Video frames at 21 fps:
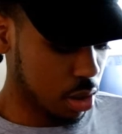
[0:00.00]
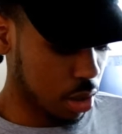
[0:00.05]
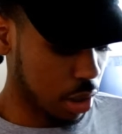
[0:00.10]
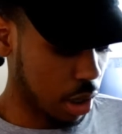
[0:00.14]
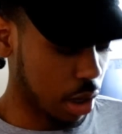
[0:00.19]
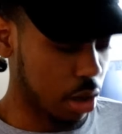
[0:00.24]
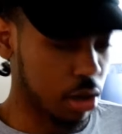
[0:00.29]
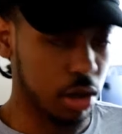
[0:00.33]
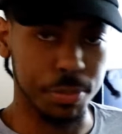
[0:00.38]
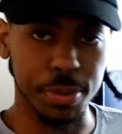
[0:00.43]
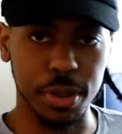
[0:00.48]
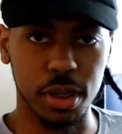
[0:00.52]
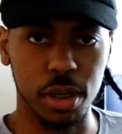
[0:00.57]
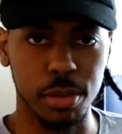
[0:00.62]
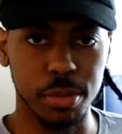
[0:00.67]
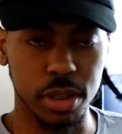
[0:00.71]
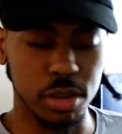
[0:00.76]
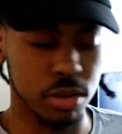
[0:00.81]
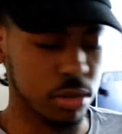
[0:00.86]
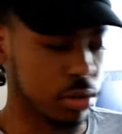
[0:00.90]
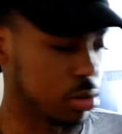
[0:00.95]
y'all up and
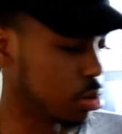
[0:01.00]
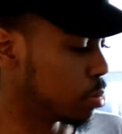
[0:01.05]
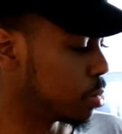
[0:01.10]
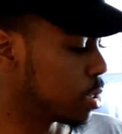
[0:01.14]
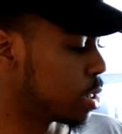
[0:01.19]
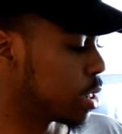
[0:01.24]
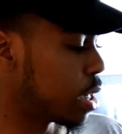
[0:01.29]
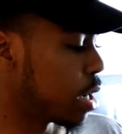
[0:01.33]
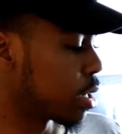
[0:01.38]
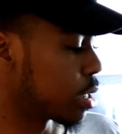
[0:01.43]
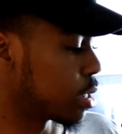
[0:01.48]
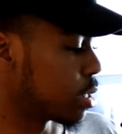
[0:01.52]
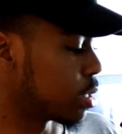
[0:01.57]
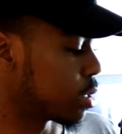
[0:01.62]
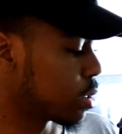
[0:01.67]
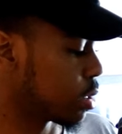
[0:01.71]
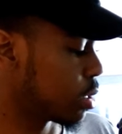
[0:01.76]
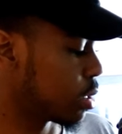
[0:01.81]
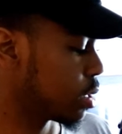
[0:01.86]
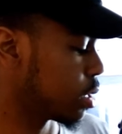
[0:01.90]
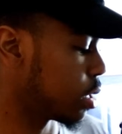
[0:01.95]
coming YouTubers, y'all can
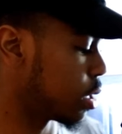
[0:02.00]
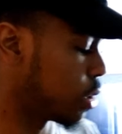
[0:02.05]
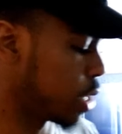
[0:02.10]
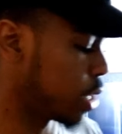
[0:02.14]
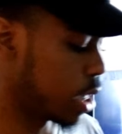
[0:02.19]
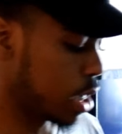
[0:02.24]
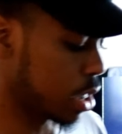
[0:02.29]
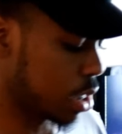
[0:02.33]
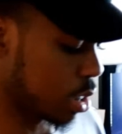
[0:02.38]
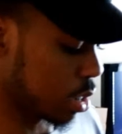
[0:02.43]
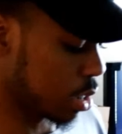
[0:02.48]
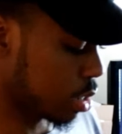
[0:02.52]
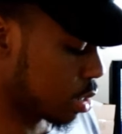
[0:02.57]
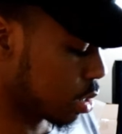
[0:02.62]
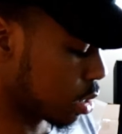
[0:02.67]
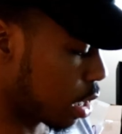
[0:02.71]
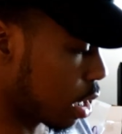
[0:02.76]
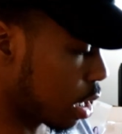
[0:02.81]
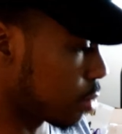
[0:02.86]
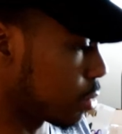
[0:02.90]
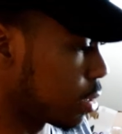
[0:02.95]
go ahead and
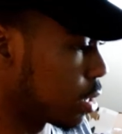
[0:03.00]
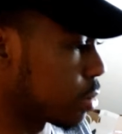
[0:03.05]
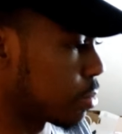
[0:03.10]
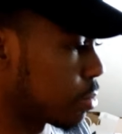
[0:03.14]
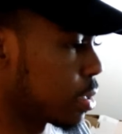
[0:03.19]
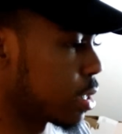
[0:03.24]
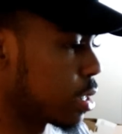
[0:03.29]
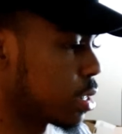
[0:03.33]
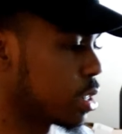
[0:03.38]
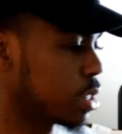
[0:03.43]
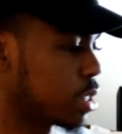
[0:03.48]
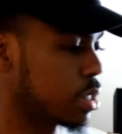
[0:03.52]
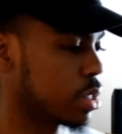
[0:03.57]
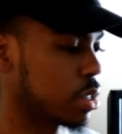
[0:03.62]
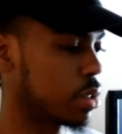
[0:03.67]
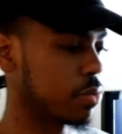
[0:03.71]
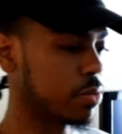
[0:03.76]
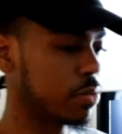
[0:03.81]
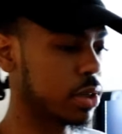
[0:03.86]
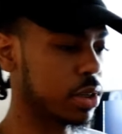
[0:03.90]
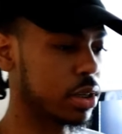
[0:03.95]
cop this, man. This is
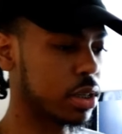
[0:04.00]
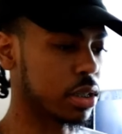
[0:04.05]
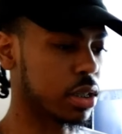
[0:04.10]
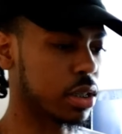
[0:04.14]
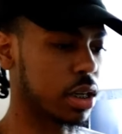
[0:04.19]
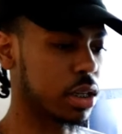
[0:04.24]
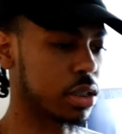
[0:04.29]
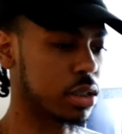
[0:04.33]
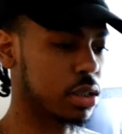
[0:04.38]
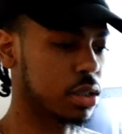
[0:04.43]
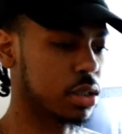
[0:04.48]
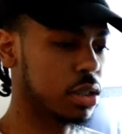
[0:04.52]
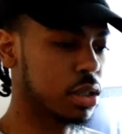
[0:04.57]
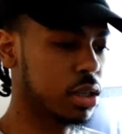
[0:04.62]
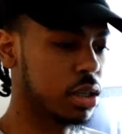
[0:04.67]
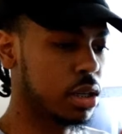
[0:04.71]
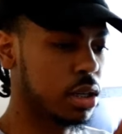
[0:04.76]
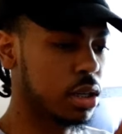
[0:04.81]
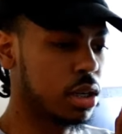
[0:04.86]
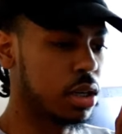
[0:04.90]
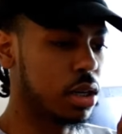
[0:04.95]
a very nice
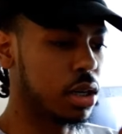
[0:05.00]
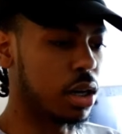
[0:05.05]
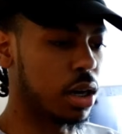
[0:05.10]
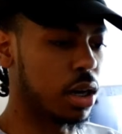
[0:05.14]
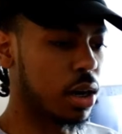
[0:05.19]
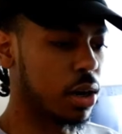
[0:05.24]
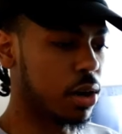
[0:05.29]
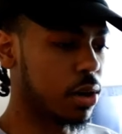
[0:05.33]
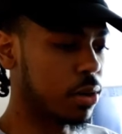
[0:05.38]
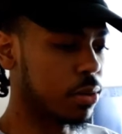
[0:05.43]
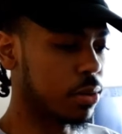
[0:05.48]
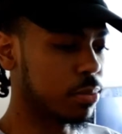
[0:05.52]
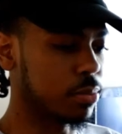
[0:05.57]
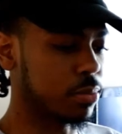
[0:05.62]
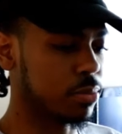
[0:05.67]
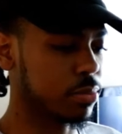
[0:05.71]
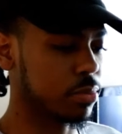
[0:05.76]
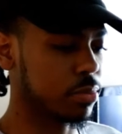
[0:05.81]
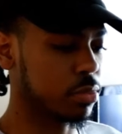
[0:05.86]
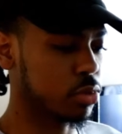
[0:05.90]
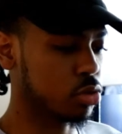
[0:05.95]
um,
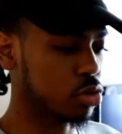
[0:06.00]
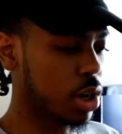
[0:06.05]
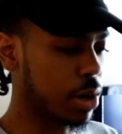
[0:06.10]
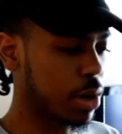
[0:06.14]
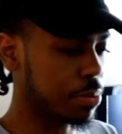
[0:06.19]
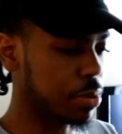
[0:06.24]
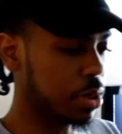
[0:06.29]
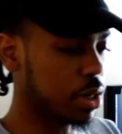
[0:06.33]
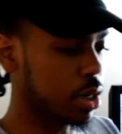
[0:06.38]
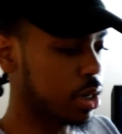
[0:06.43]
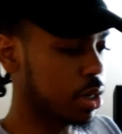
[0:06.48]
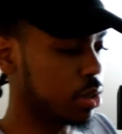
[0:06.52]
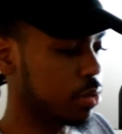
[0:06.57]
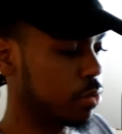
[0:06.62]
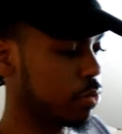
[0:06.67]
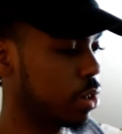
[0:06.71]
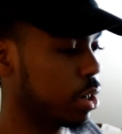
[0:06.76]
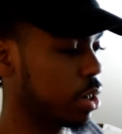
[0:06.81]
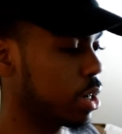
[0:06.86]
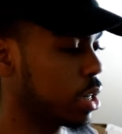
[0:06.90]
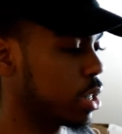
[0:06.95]
tripod,
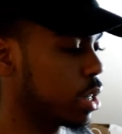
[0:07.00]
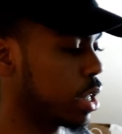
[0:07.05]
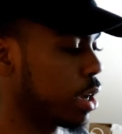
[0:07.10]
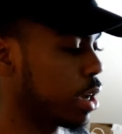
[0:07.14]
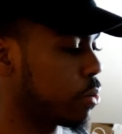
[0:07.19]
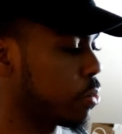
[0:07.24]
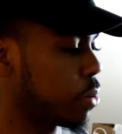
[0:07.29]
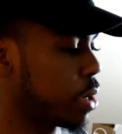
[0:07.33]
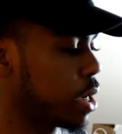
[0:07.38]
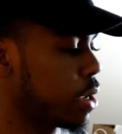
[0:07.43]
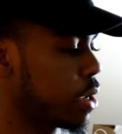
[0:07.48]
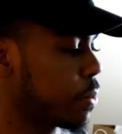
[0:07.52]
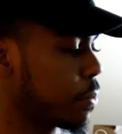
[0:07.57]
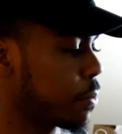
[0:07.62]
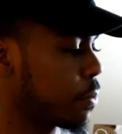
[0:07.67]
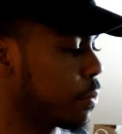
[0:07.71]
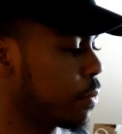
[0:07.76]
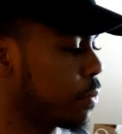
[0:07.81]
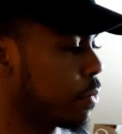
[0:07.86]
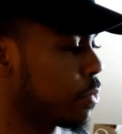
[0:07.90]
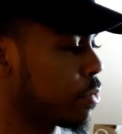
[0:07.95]
very lightweight.
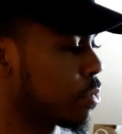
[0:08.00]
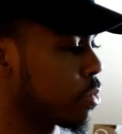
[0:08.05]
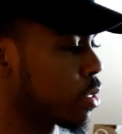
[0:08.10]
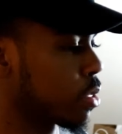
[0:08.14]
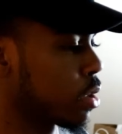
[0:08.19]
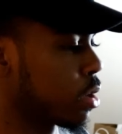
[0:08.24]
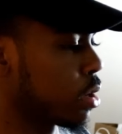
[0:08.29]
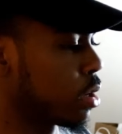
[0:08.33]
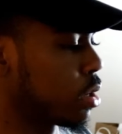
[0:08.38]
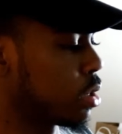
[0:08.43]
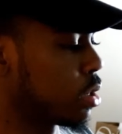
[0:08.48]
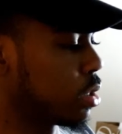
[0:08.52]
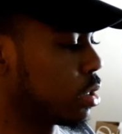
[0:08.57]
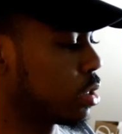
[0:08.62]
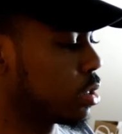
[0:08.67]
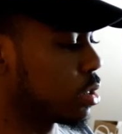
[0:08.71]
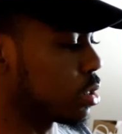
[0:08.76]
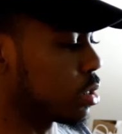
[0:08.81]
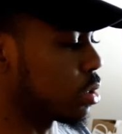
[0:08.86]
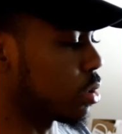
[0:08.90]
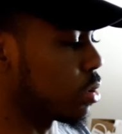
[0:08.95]

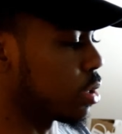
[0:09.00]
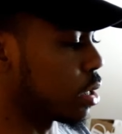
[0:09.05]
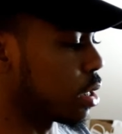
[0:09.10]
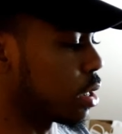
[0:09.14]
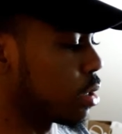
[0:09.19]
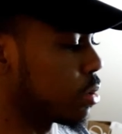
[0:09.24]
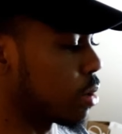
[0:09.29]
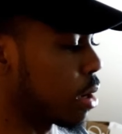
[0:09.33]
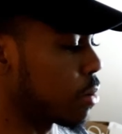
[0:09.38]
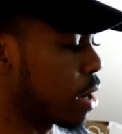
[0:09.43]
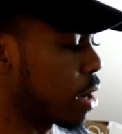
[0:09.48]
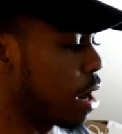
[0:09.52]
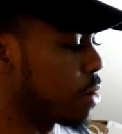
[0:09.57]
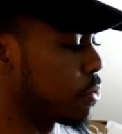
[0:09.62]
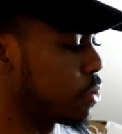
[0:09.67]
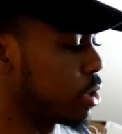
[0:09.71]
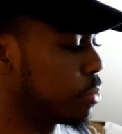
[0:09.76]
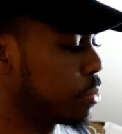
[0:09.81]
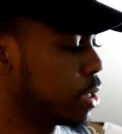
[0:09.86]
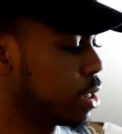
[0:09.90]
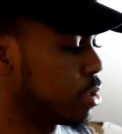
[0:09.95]
So uh, I
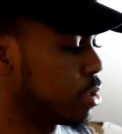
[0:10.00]
will be